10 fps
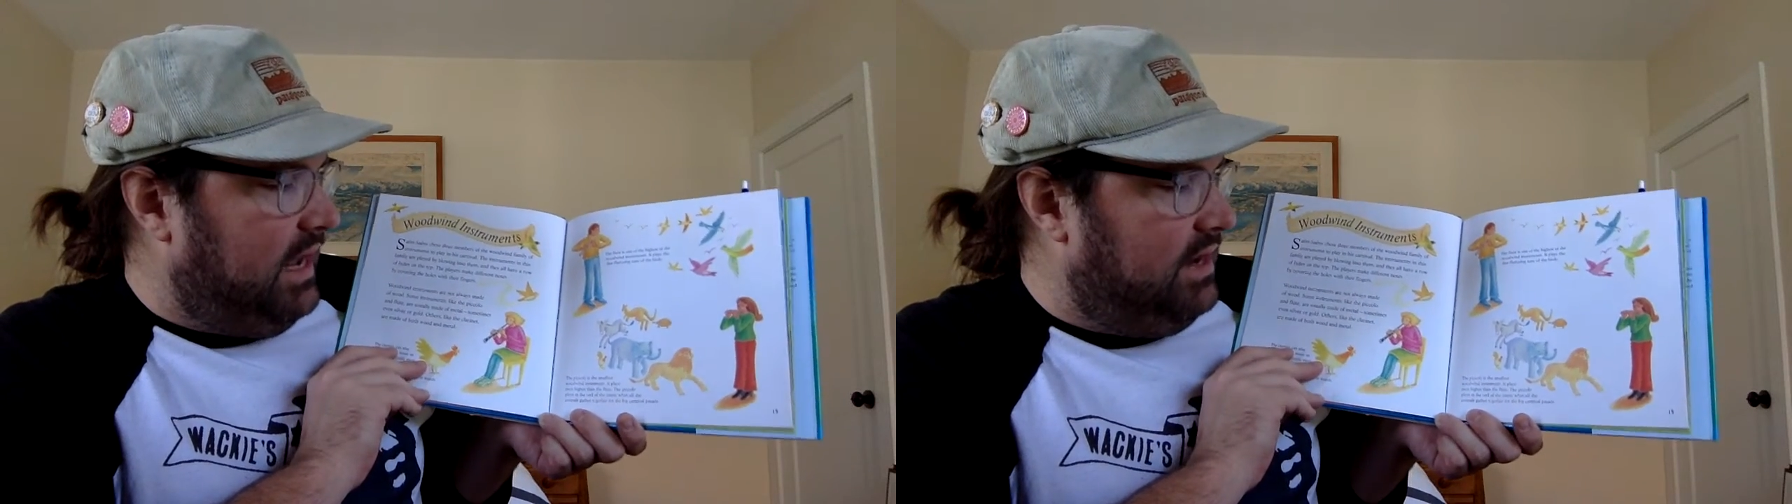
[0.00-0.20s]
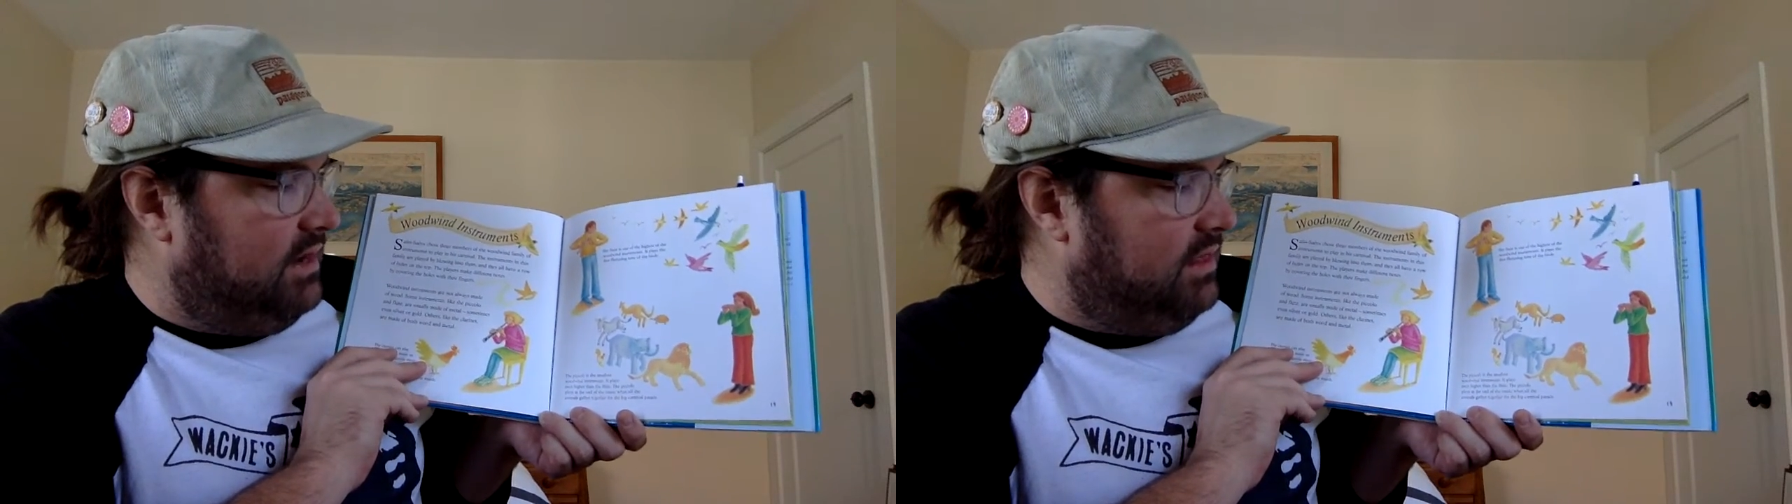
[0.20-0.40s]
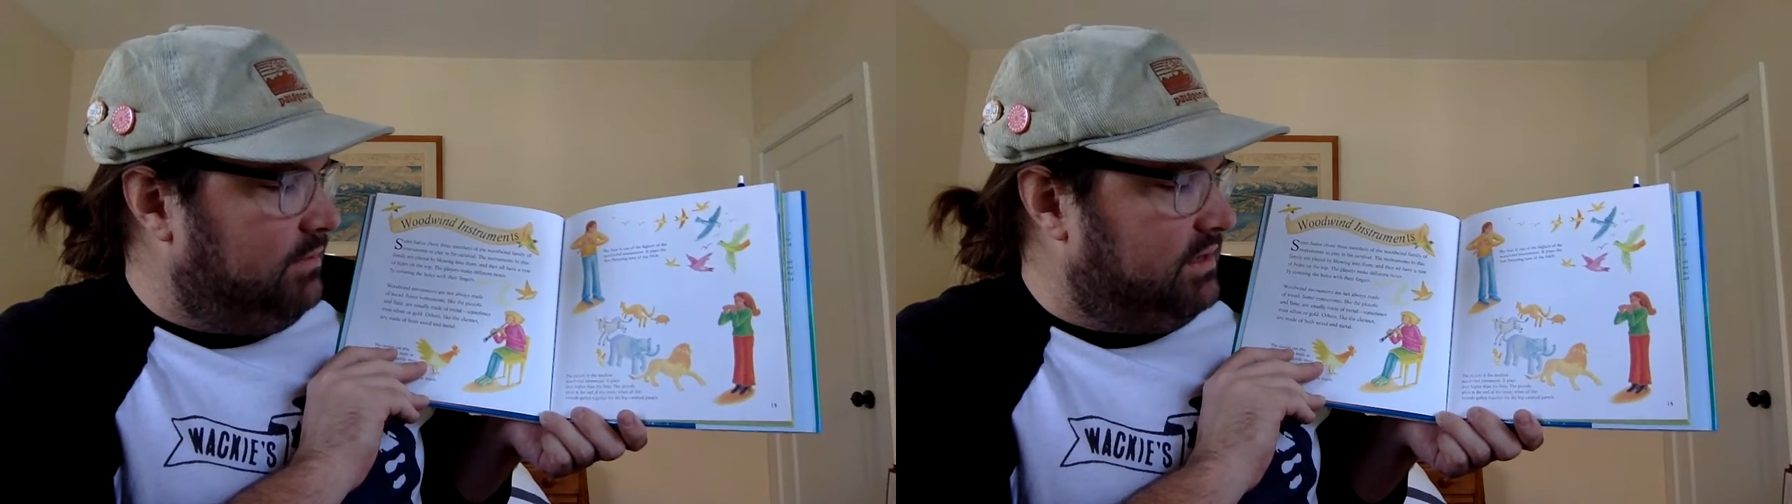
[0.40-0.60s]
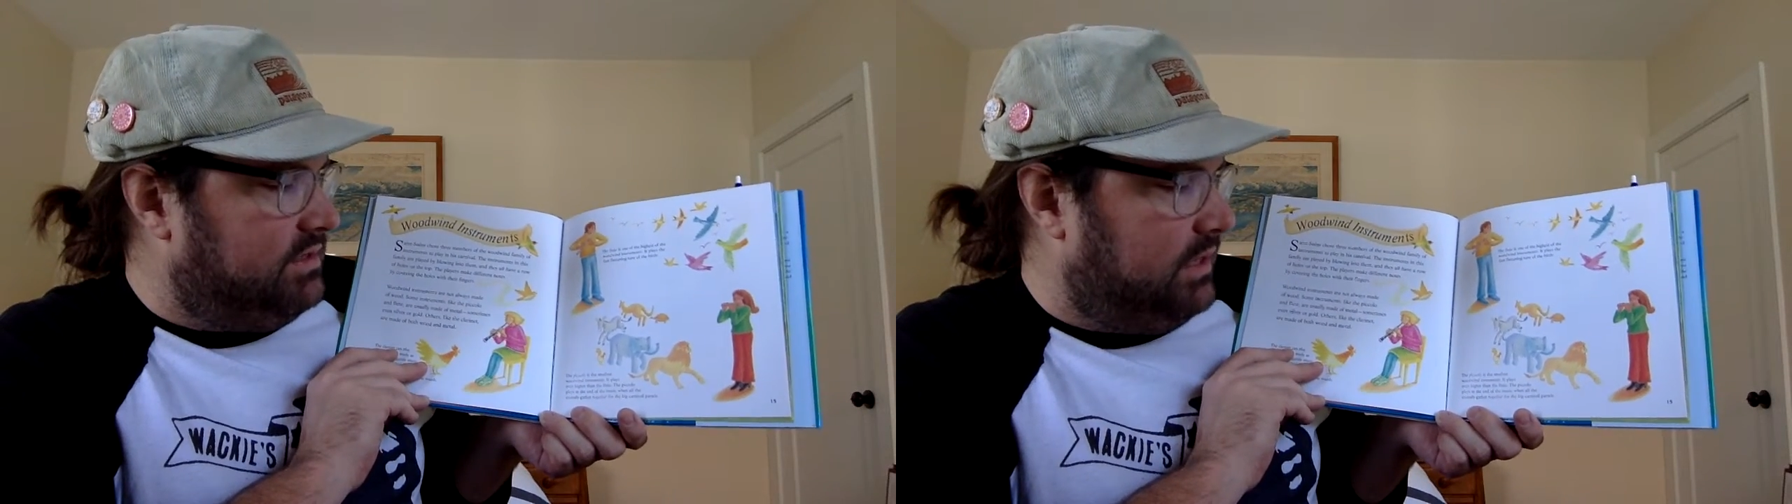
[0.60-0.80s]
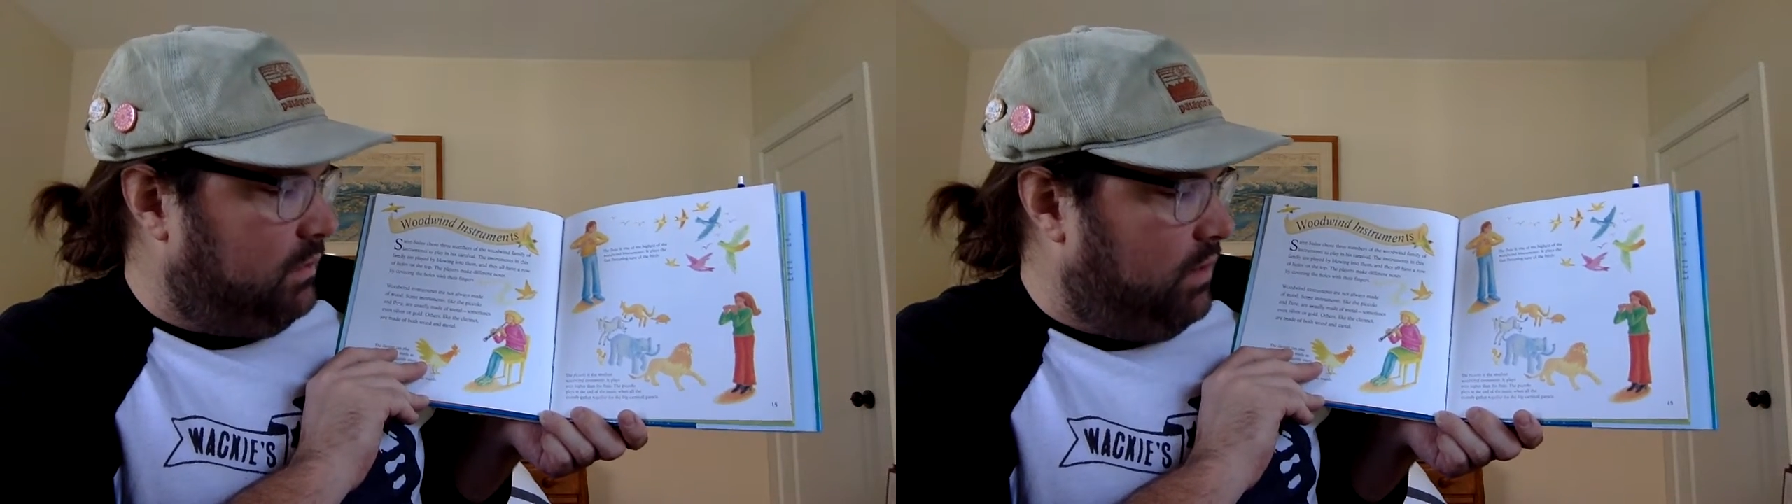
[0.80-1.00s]
end of the
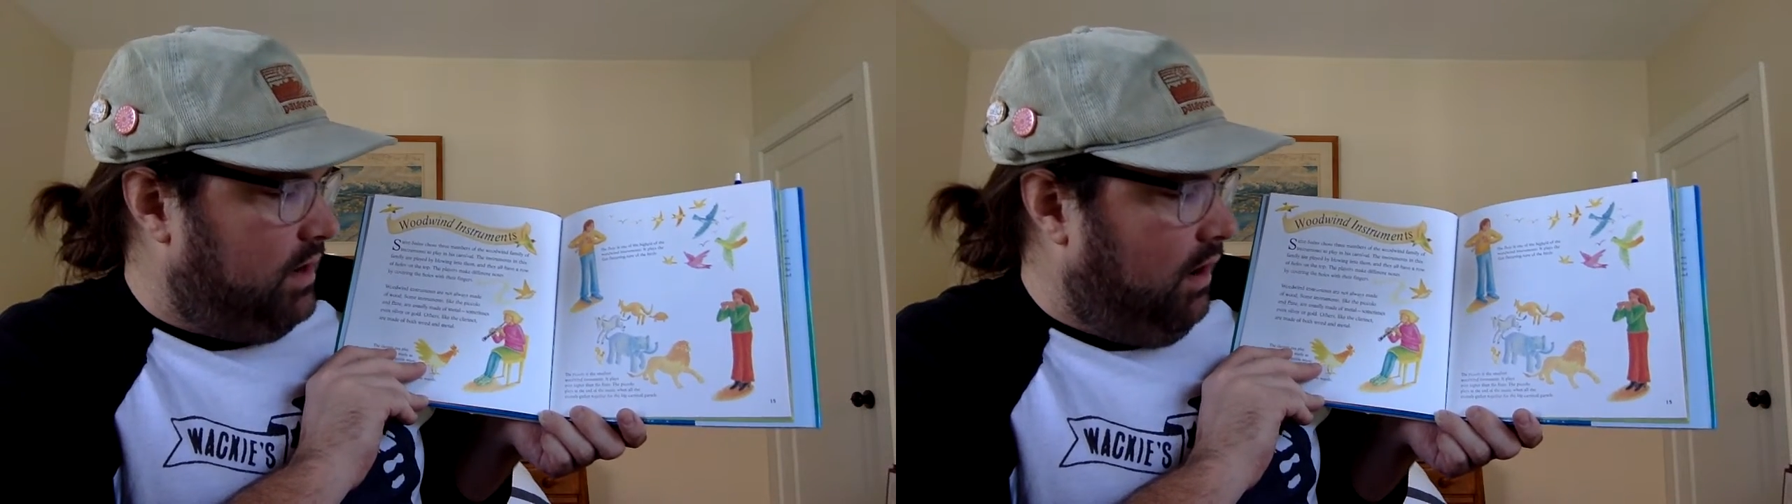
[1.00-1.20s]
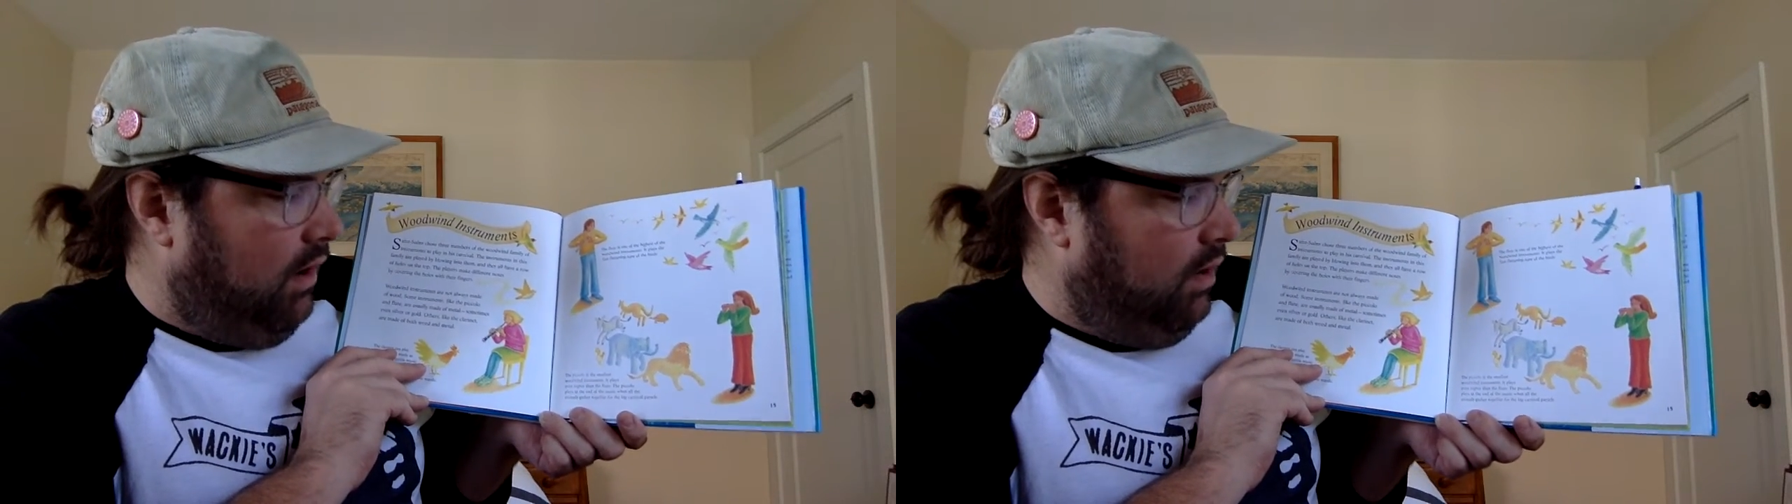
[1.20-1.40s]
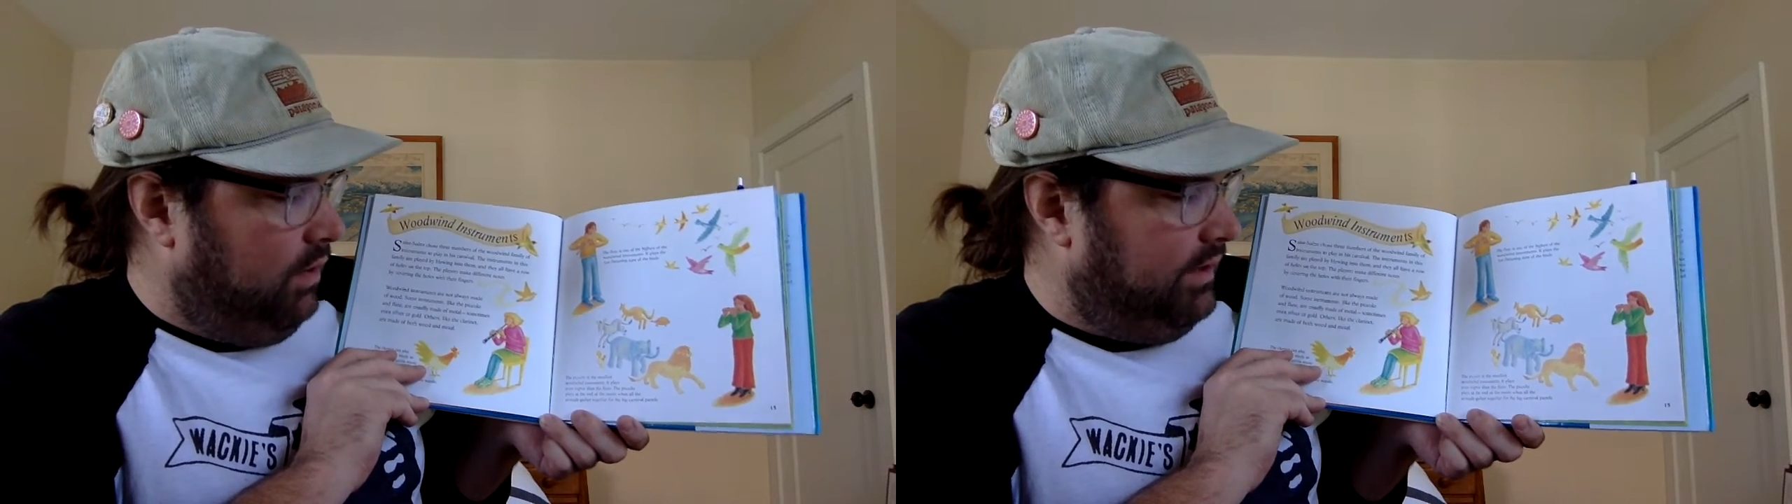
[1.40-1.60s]
music when all